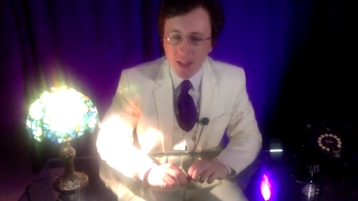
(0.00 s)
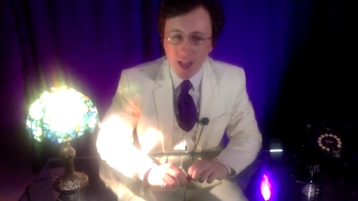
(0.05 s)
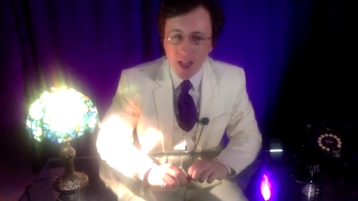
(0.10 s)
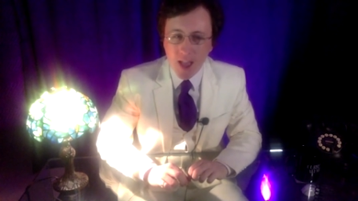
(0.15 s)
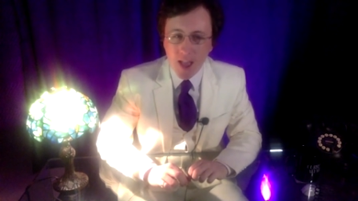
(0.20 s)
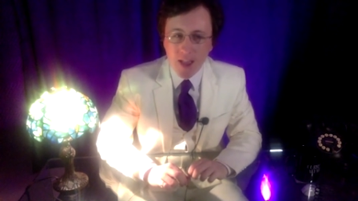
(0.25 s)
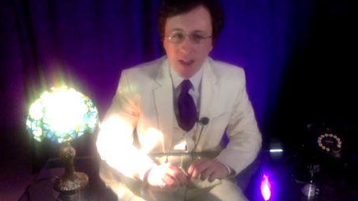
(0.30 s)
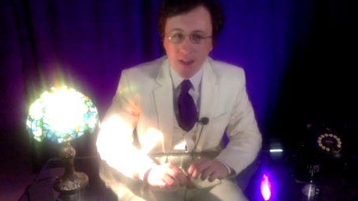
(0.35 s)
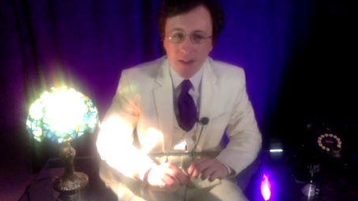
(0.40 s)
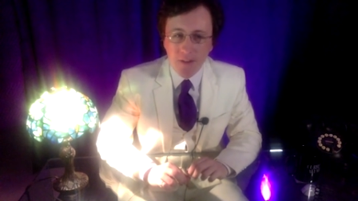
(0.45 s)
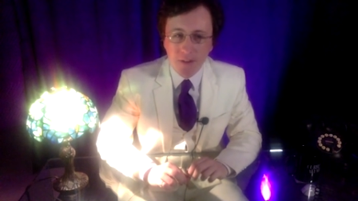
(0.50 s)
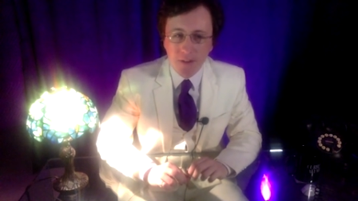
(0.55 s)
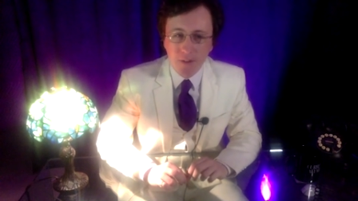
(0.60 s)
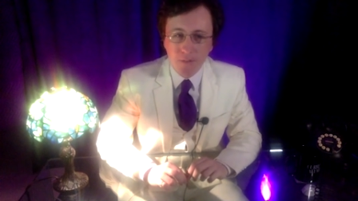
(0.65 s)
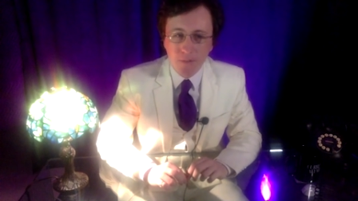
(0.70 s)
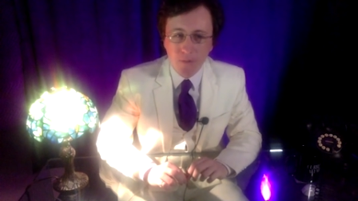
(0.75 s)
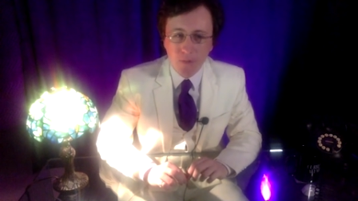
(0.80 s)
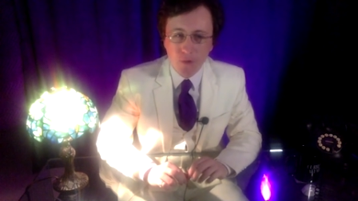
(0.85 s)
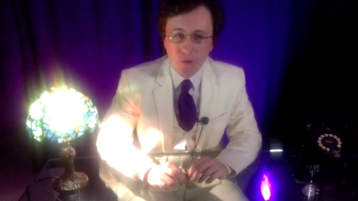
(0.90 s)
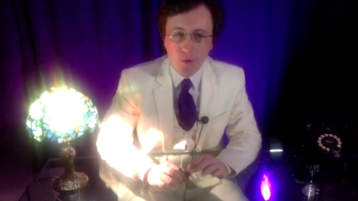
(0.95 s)
And,
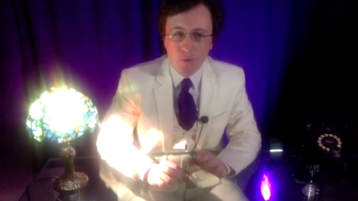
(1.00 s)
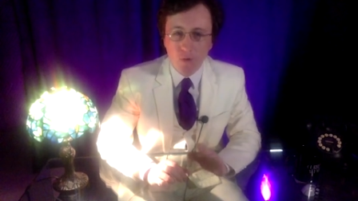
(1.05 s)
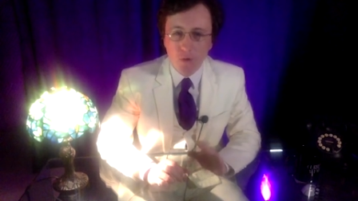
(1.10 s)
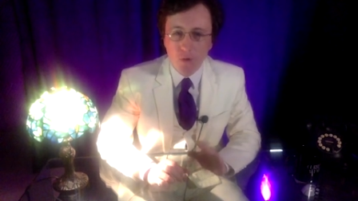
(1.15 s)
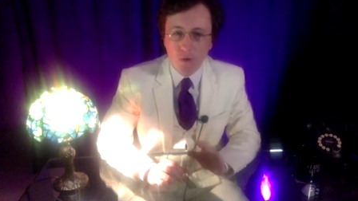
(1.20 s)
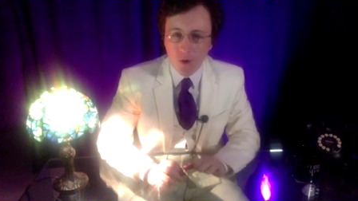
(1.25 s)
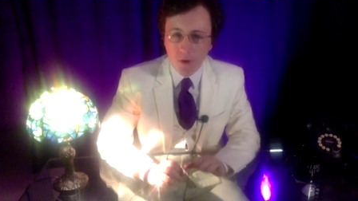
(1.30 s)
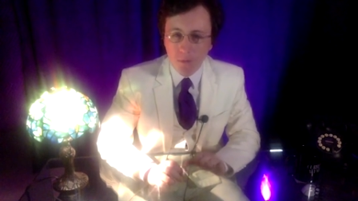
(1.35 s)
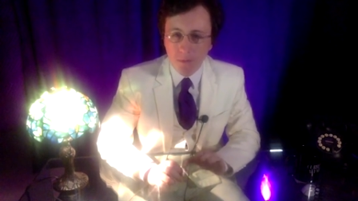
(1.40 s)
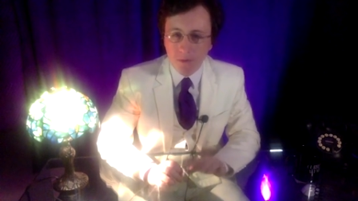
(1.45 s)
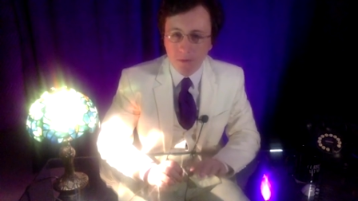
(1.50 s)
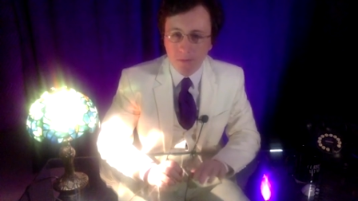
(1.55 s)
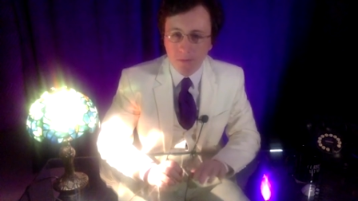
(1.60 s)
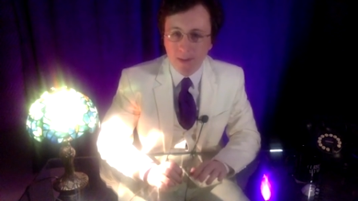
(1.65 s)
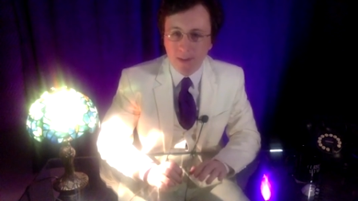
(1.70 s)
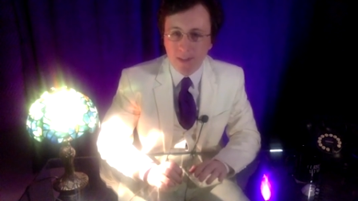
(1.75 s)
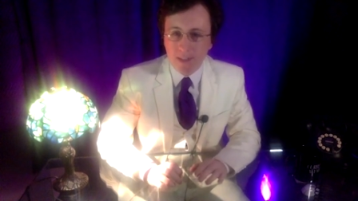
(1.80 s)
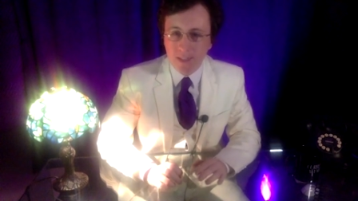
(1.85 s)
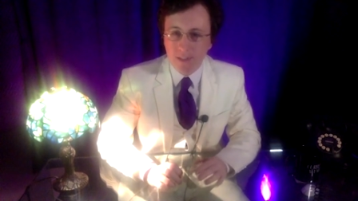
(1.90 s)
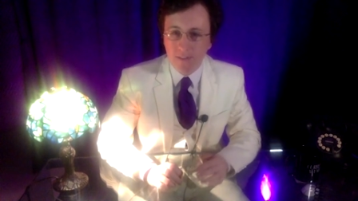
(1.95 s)
your
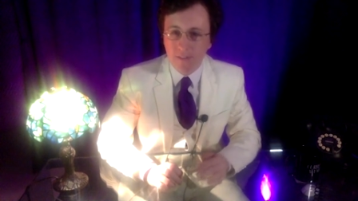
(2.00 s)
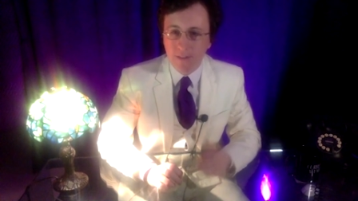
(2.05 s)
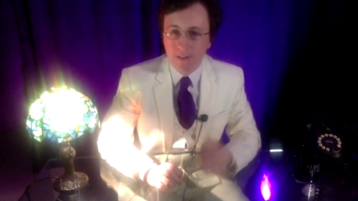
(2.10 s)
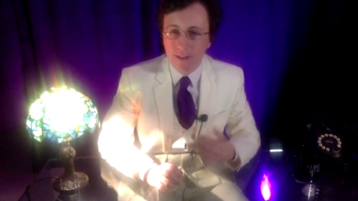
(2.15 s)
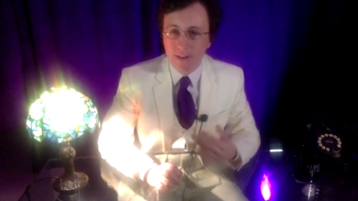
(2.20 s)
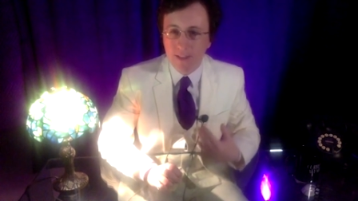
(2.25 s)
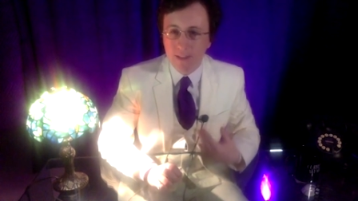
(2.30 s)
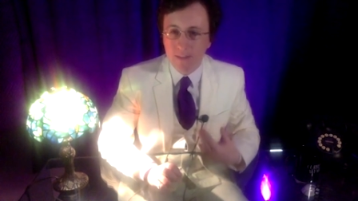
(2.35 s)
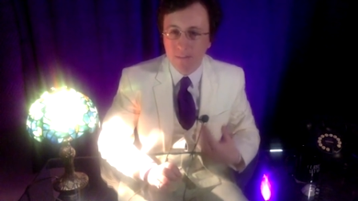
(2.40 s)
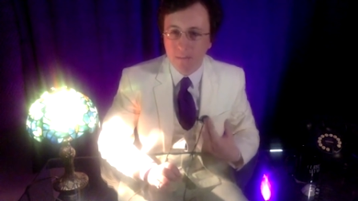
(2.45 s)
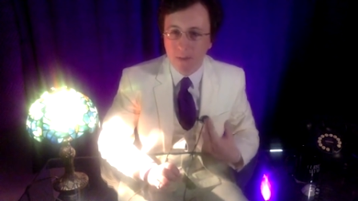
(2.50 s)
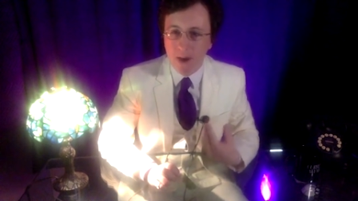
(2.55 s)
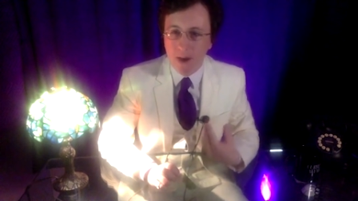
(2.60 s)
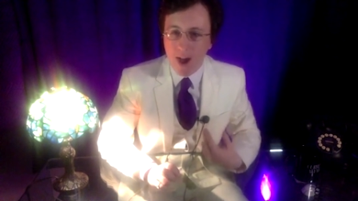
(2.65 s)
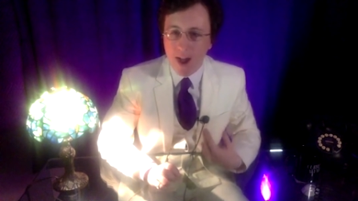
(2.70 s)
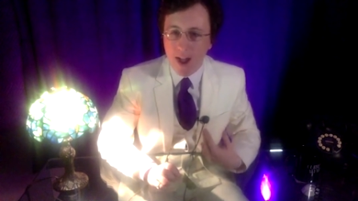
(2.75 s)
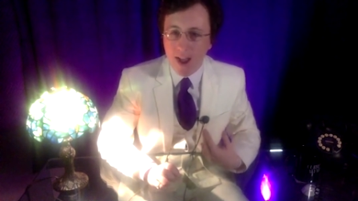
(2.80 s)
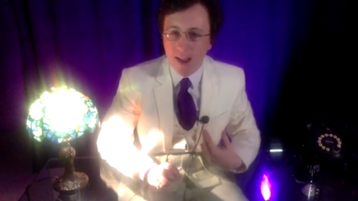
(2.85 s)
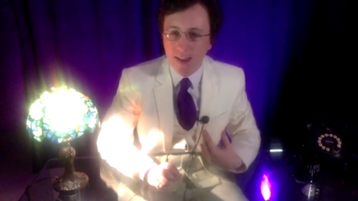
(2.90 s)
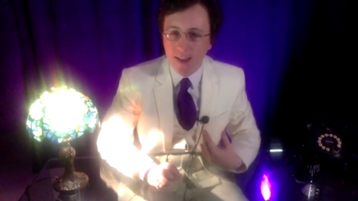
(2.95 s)
perspective, and
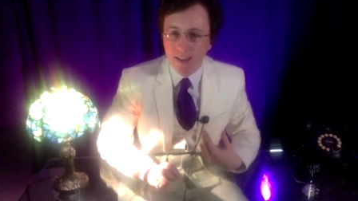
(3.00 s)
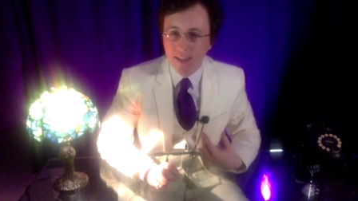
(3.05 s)
mine,